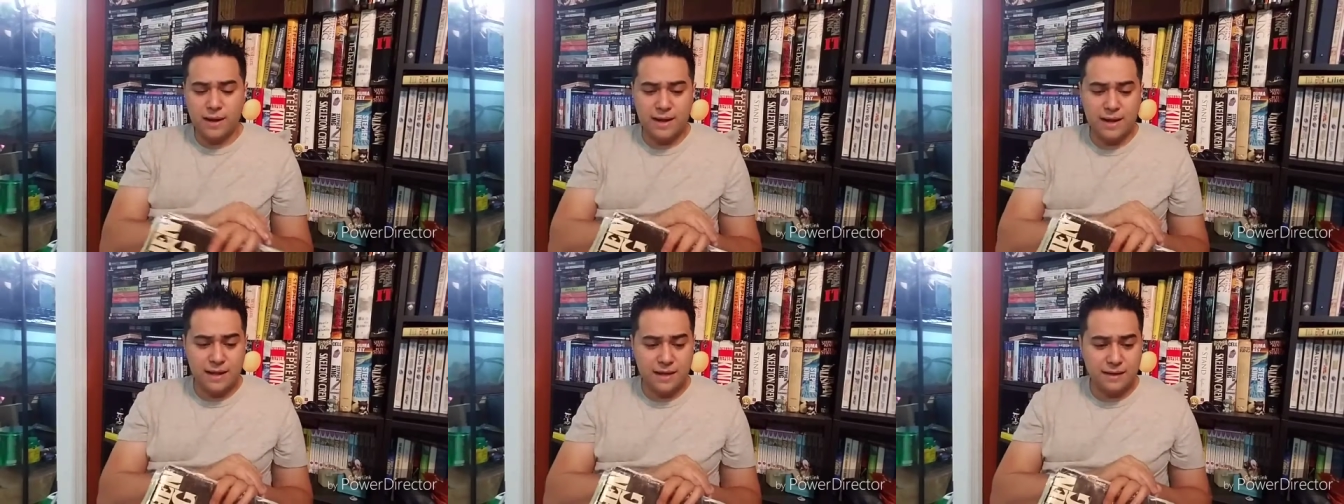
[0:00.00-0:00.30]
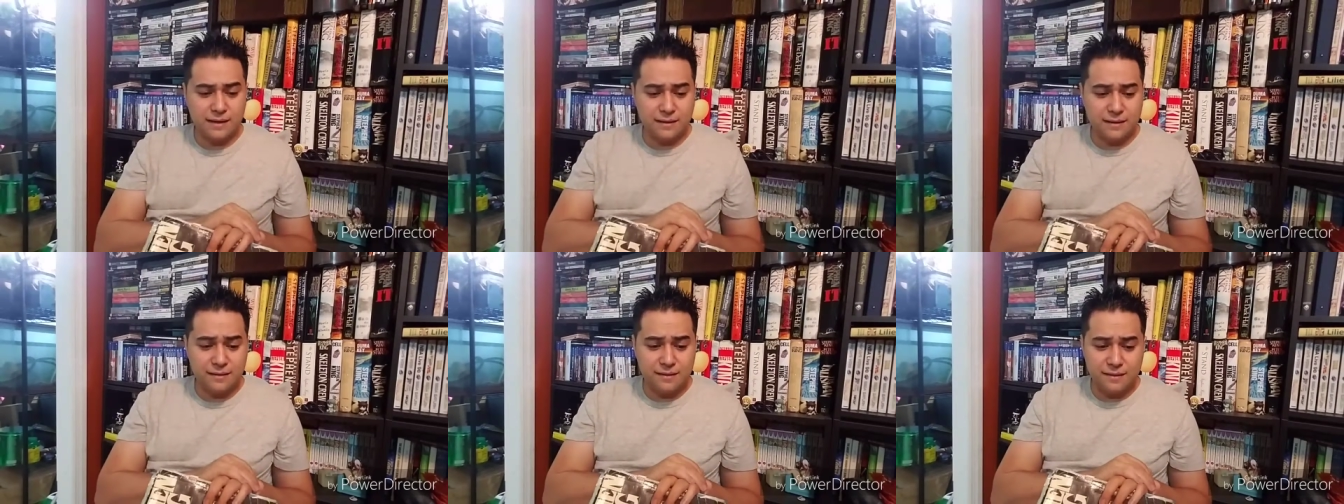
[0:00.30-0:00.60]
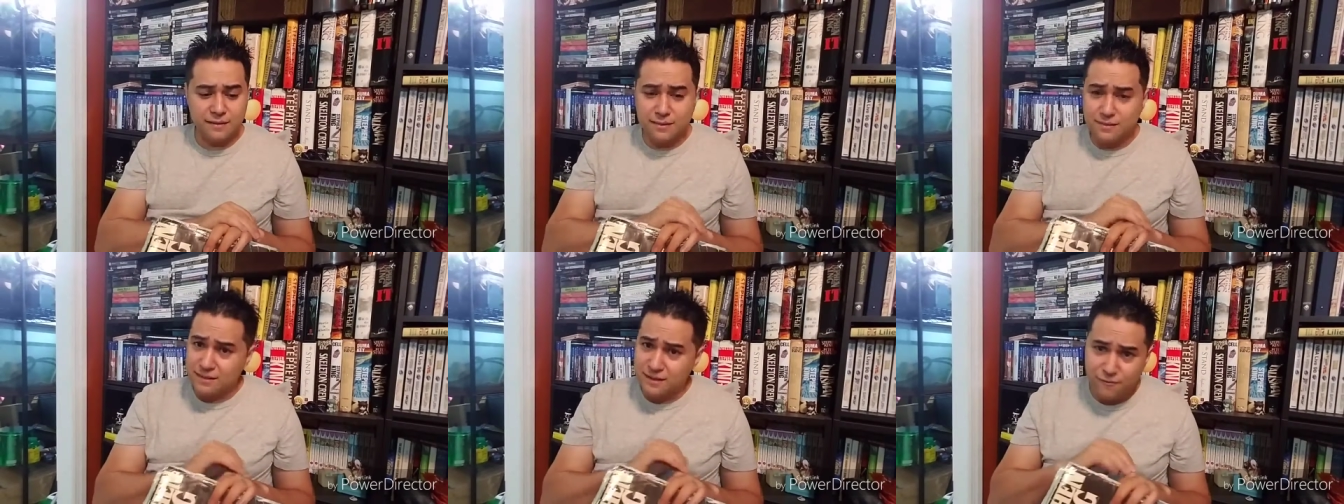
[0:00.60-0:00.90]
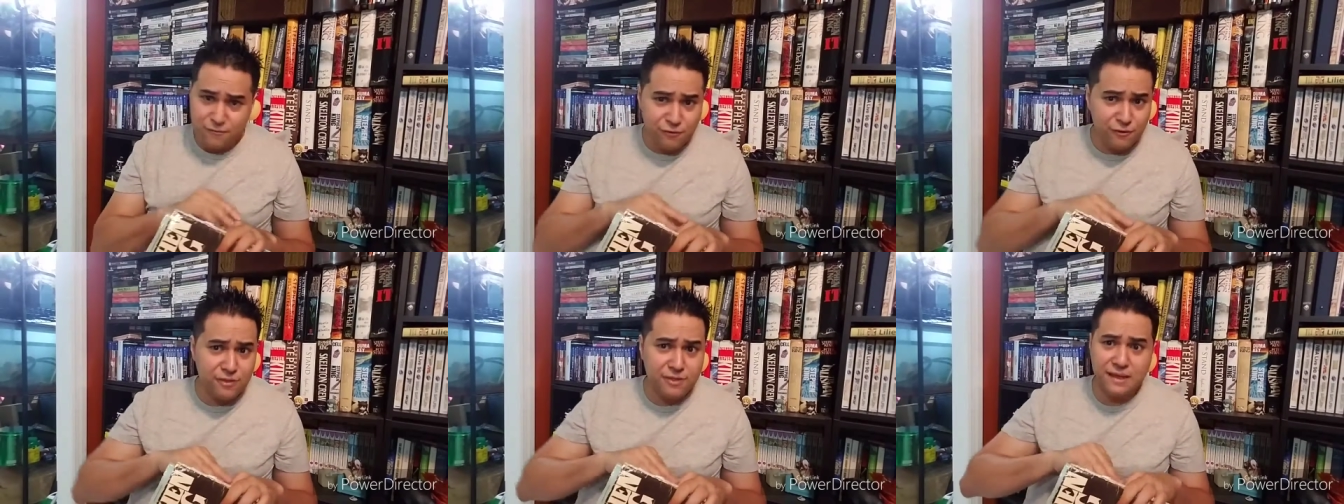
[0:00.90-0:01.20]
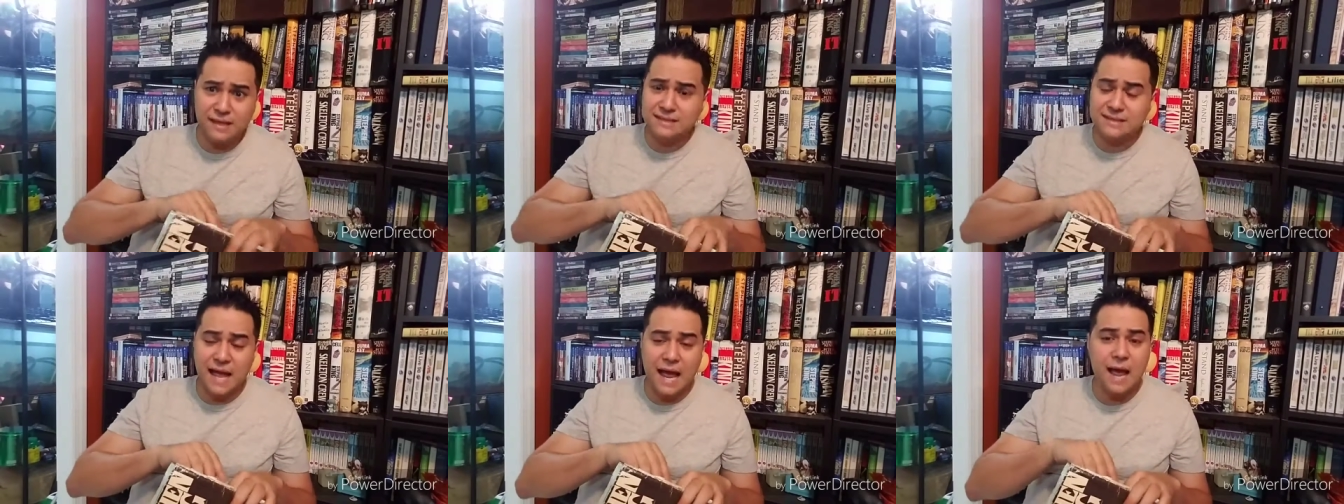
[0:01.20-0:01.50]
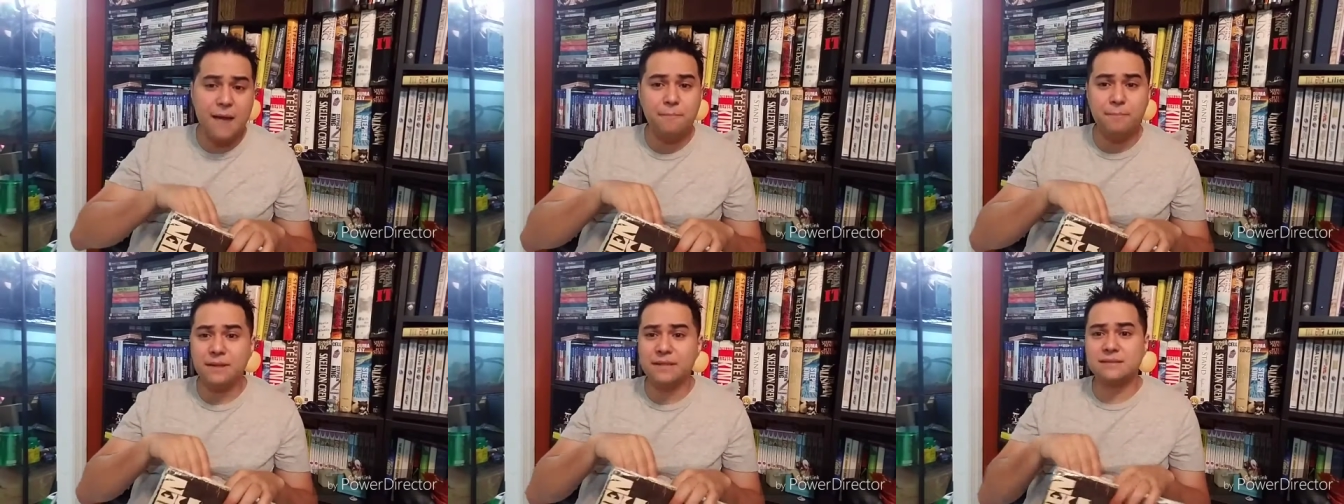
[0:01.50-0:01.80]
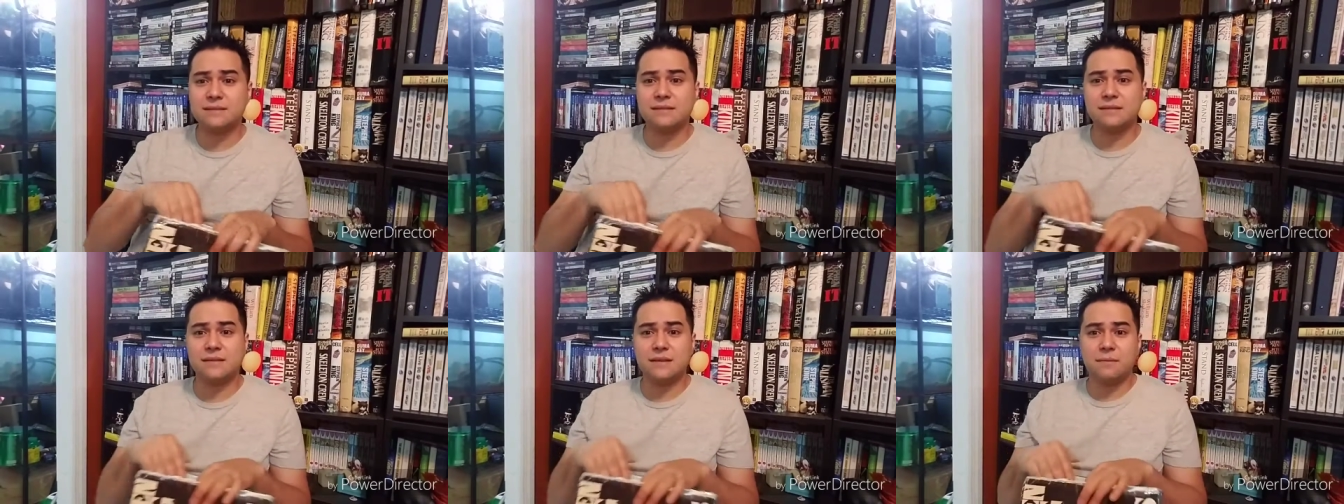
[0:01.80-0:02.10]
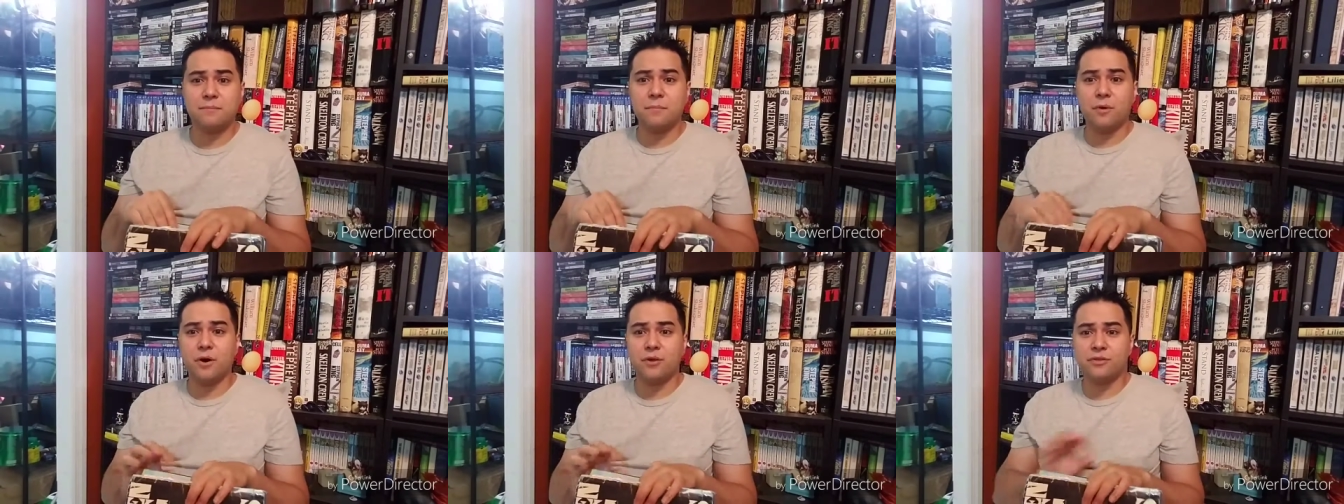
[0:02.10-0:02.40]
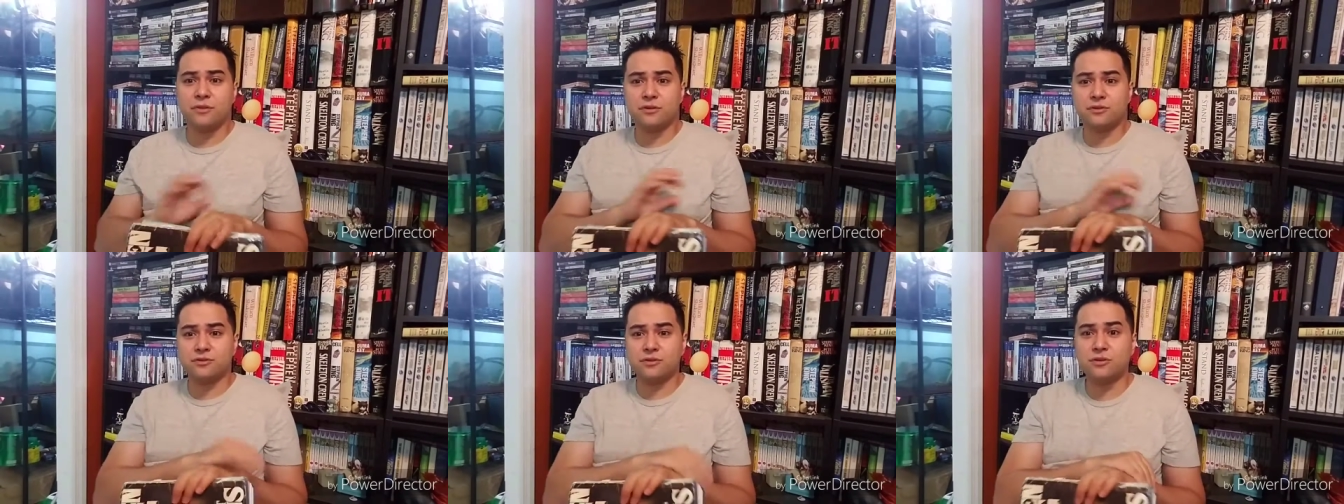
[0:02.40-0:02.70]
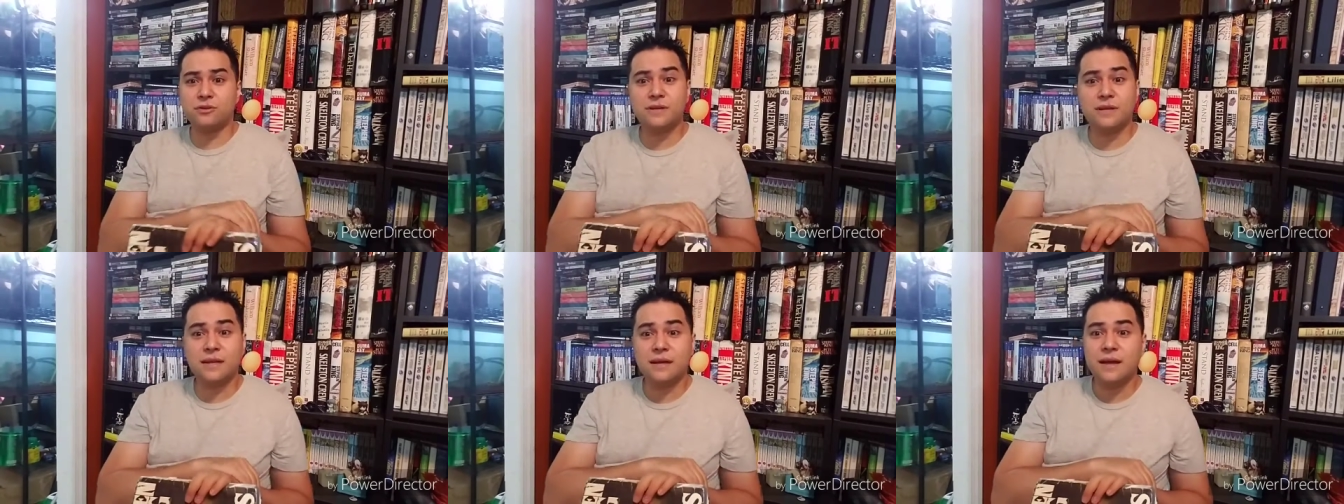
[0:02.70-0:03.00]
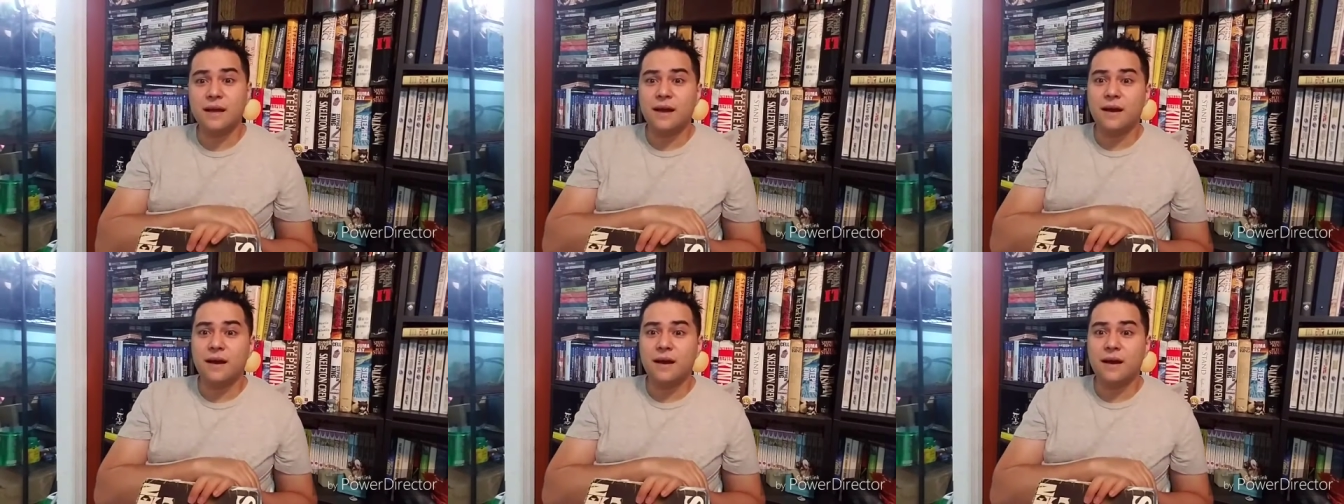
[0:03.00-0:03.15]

And different things happen to them on their journey